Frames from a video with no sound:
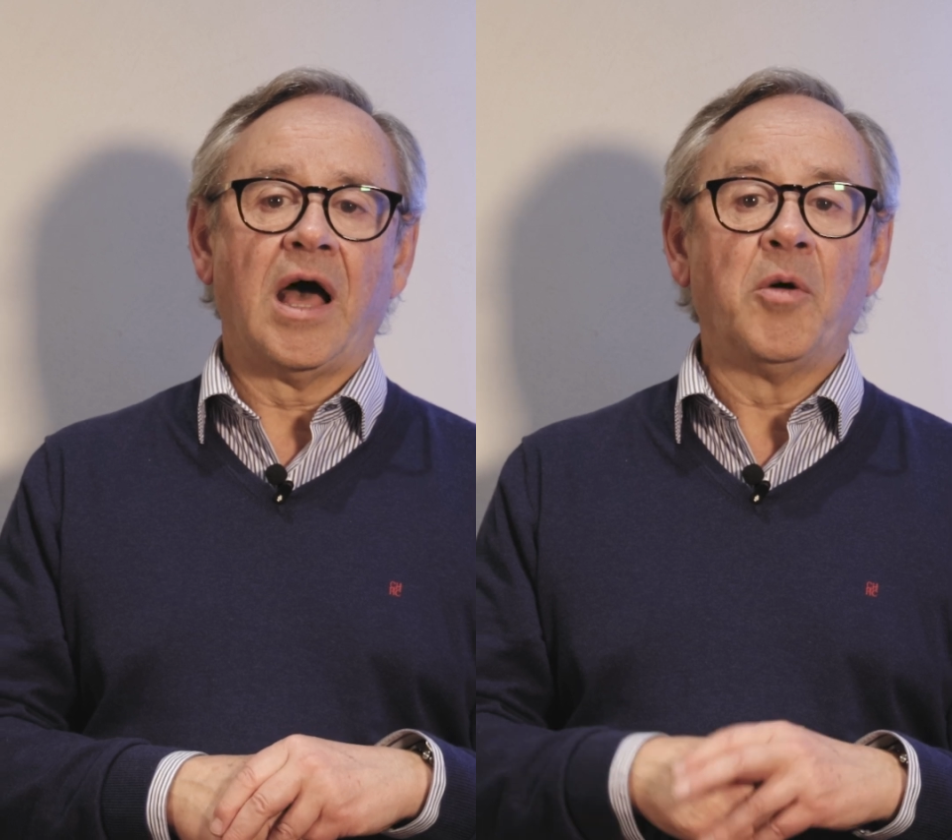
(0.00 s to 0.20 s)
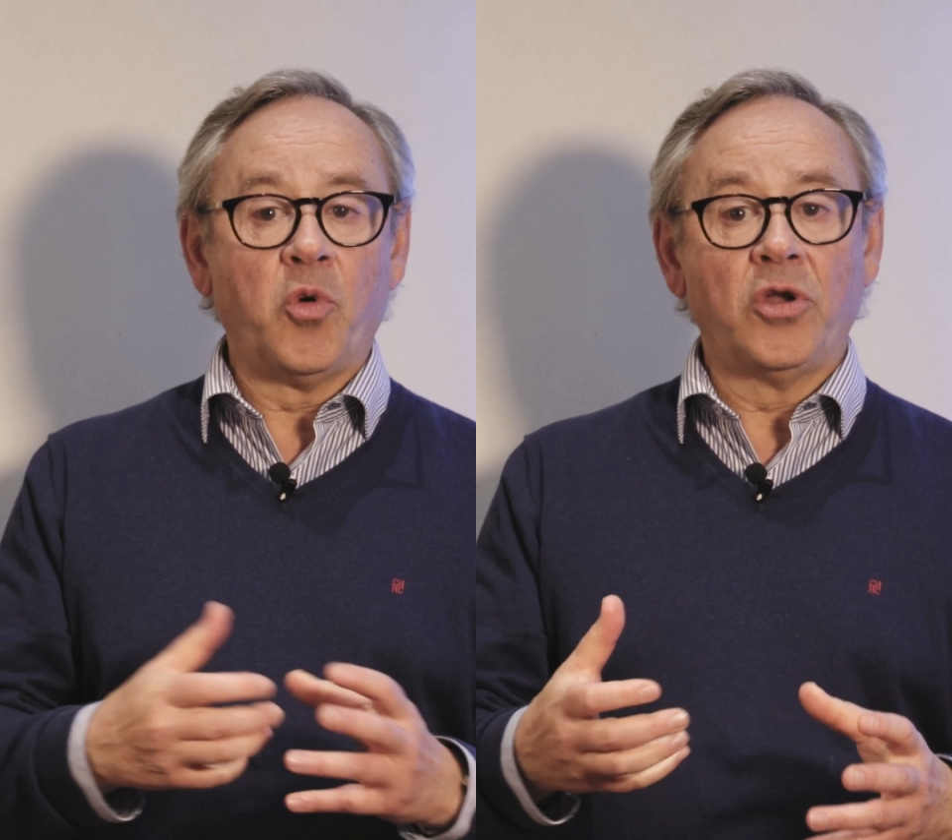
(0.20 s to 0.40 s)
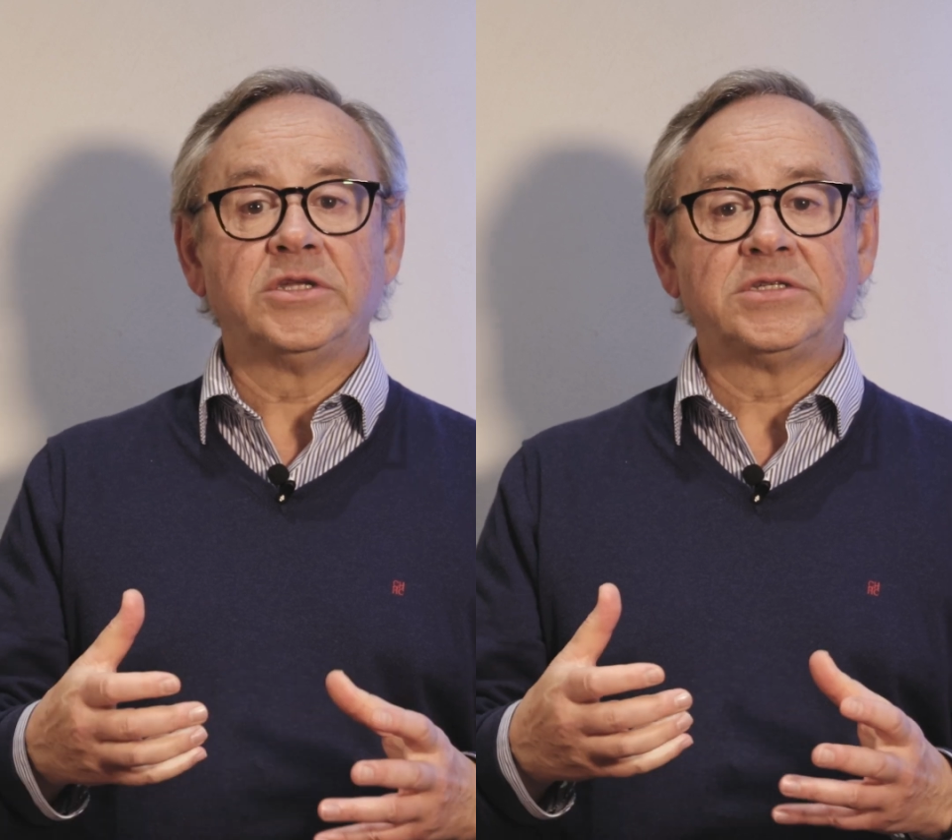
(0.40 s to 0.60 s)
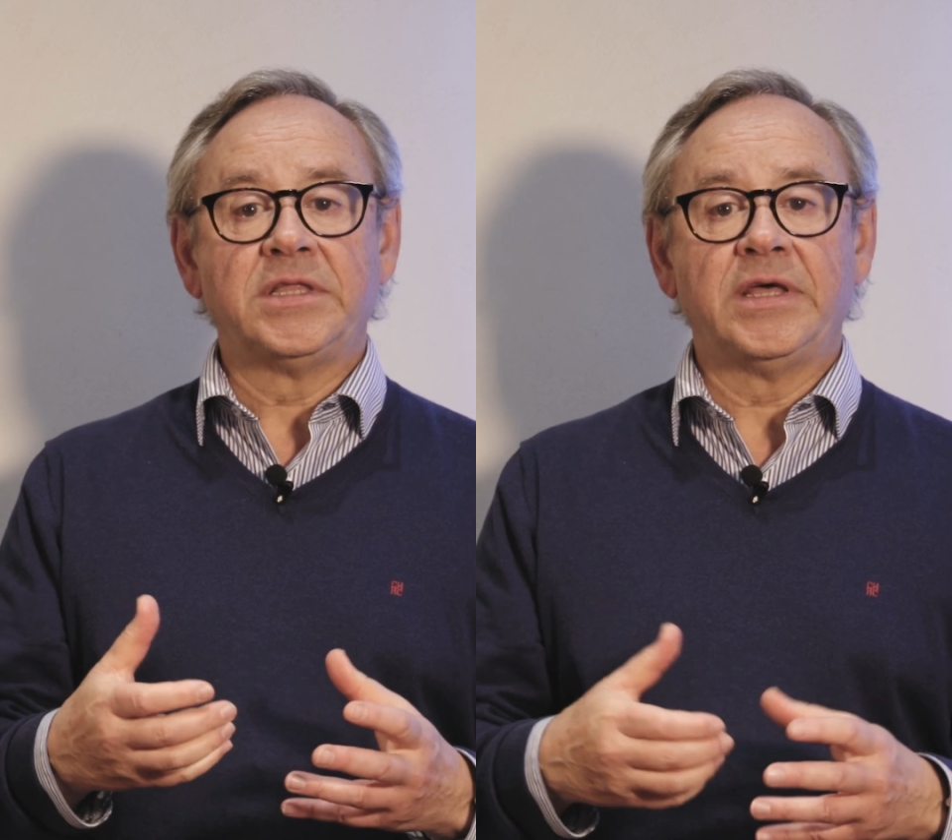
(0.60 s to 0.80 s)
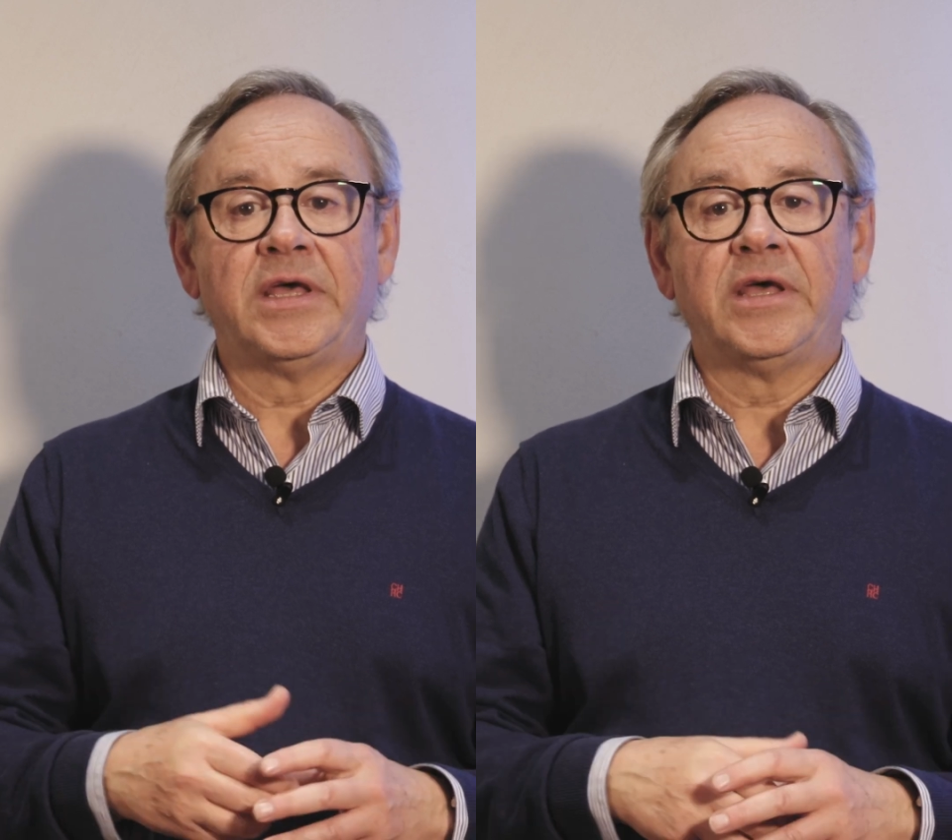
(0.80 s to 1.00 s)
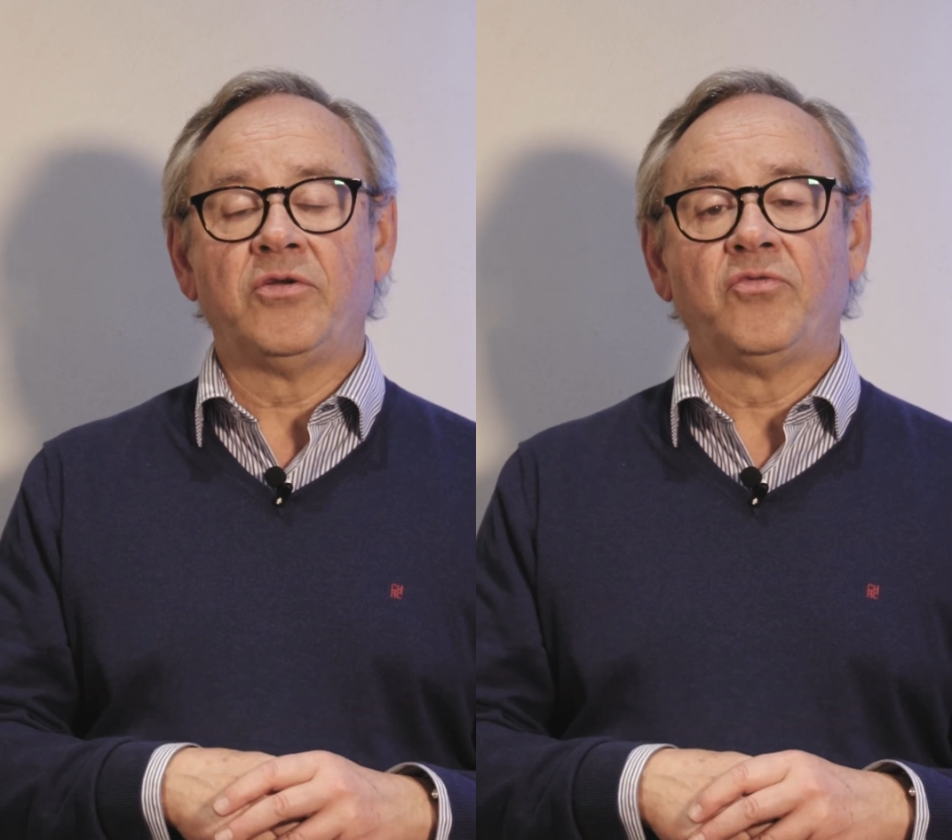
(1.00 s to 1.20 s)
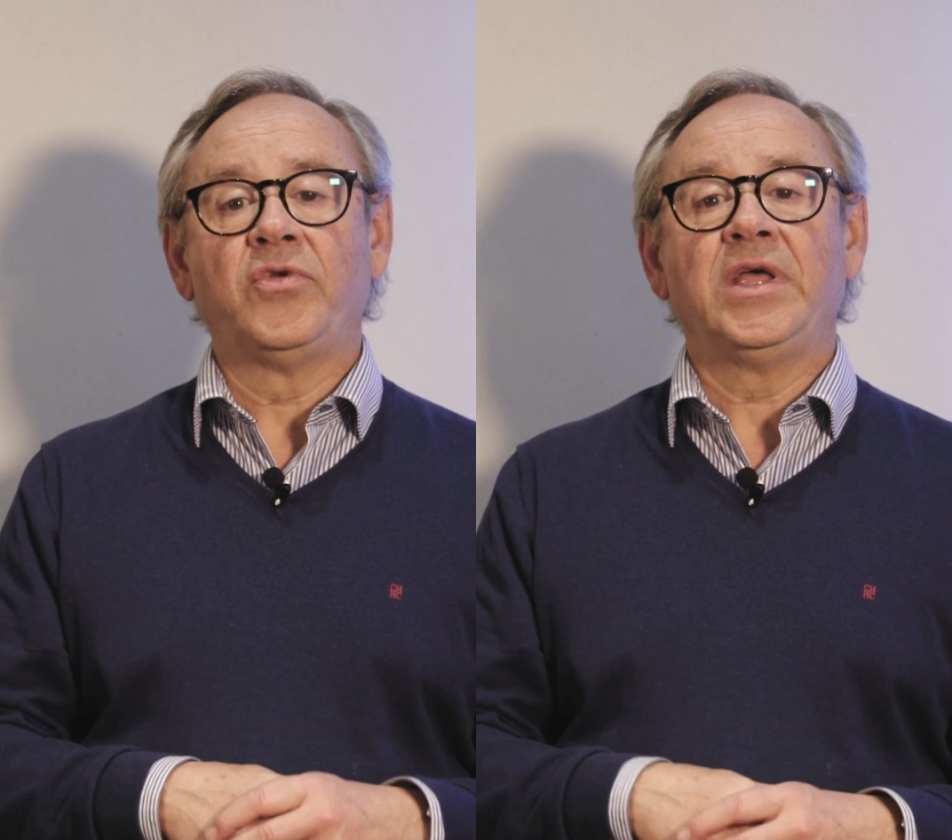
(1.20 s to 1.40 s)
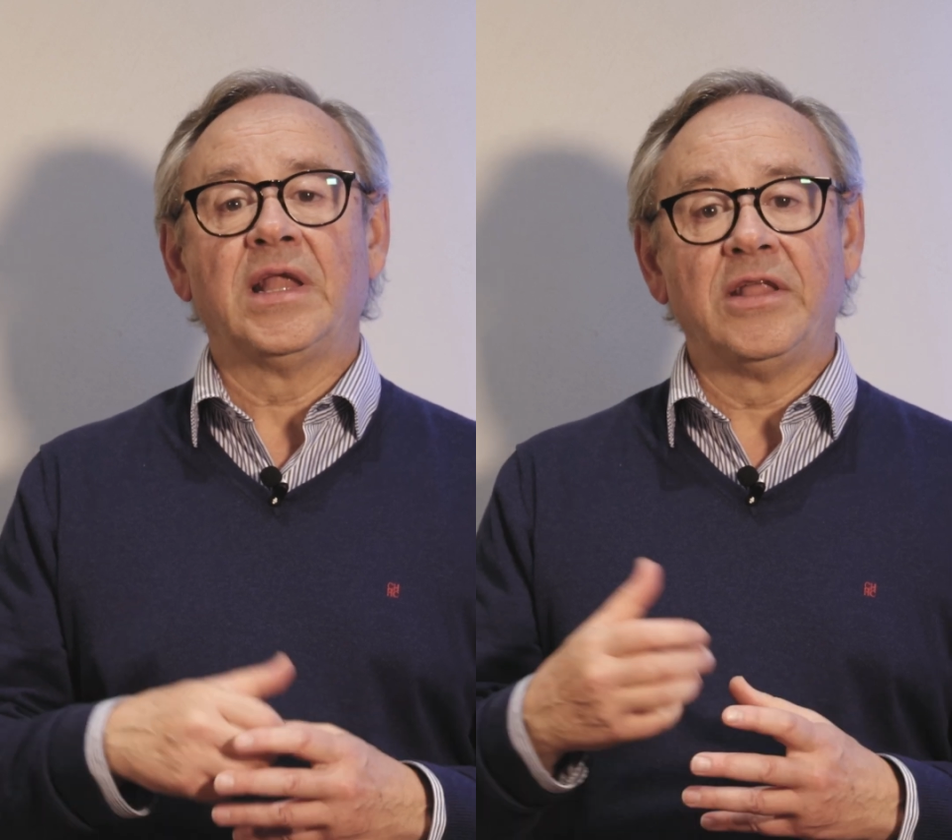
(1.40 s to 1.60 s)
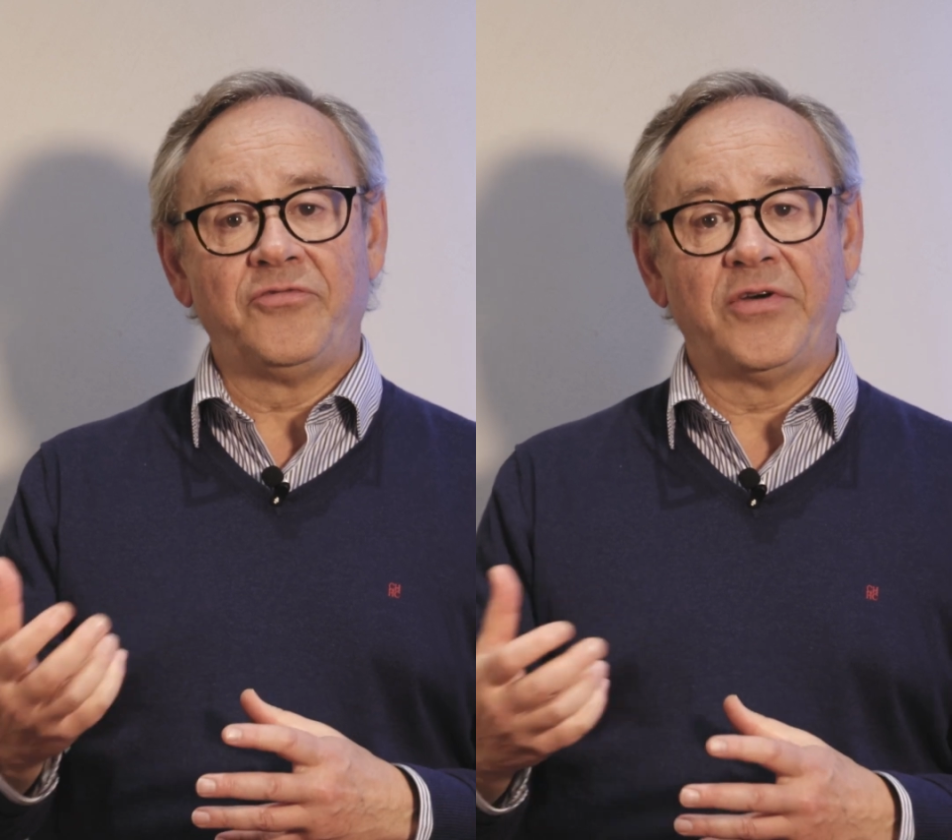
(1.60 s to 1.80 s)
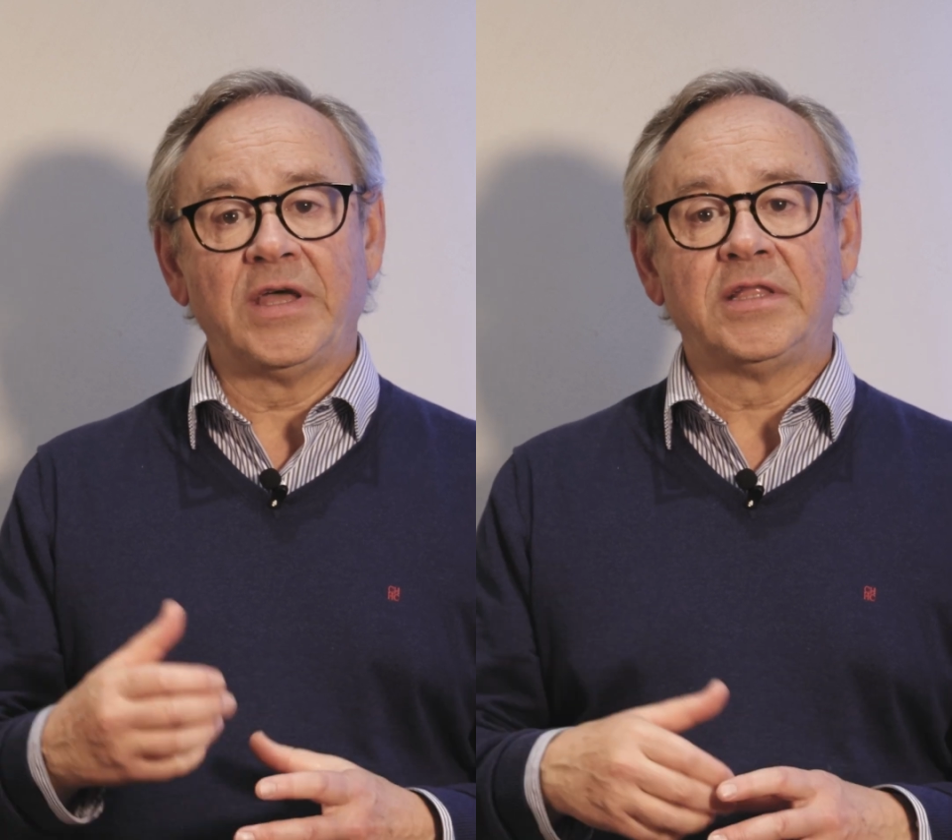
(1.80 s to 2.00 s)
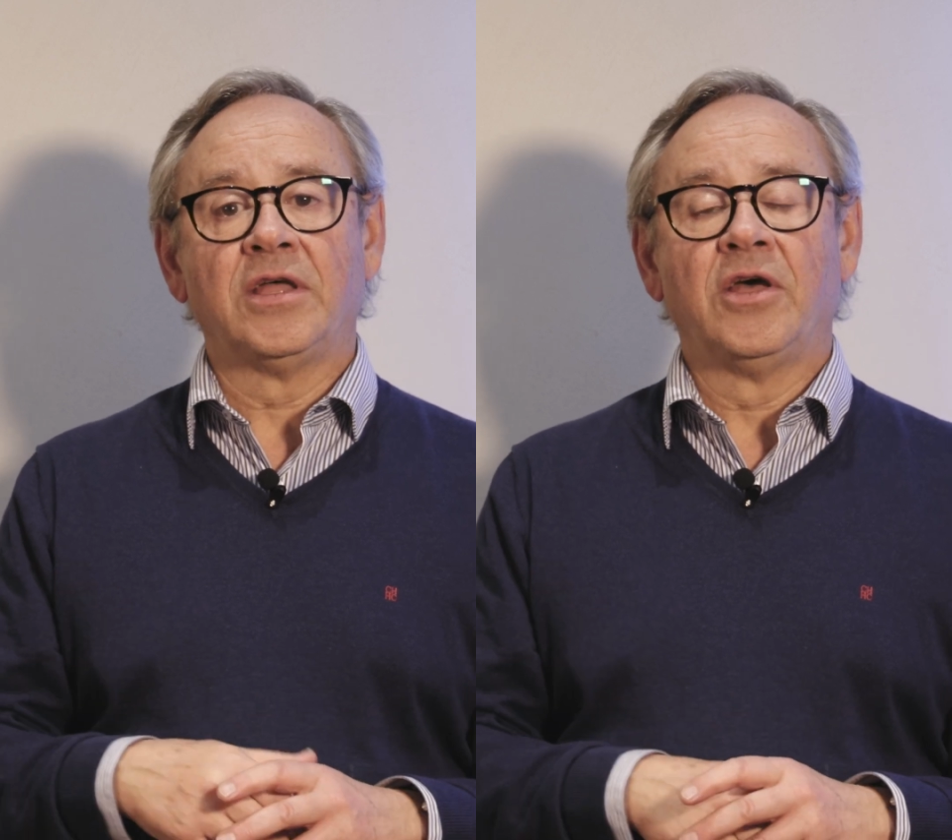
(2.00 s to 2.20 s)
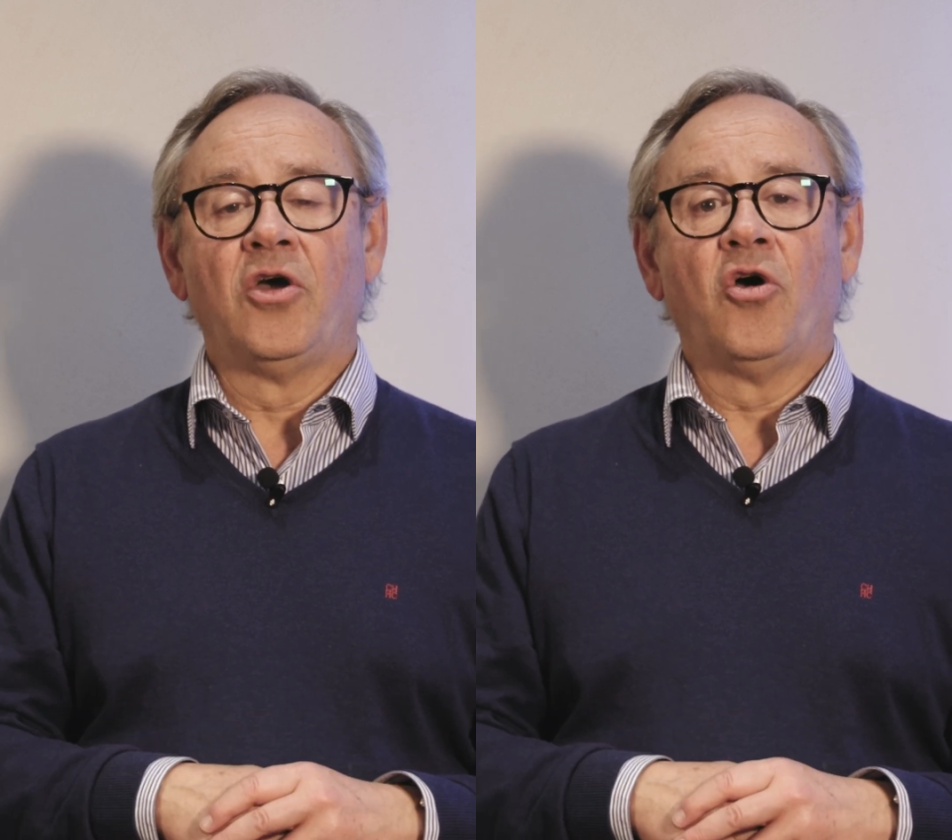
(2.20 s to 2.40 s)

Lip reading: and what is the real effect